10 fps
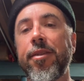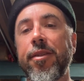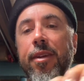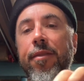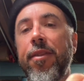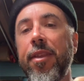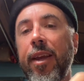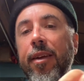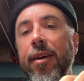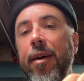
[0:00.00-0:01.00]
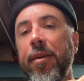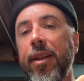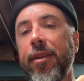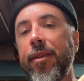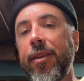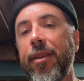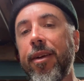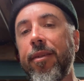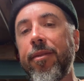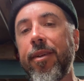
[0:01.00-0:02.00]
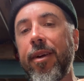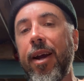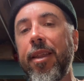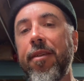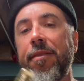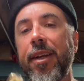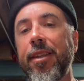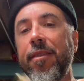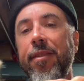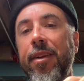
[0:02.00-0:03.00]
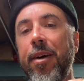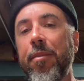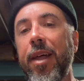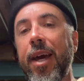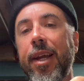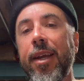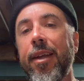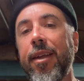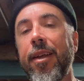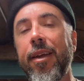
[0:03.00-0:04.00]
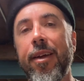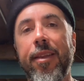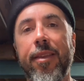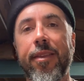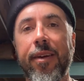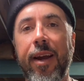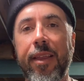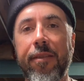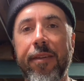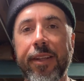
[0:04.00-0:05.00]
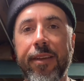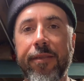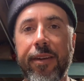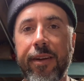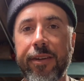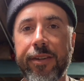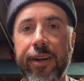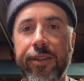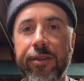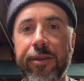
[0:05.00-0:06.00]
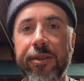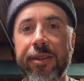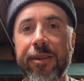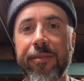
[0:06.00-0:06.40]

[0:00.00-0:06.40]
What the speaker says: It's just a different thing. I mean, they're highly effective in all black. They're highly effective in all chartreuse.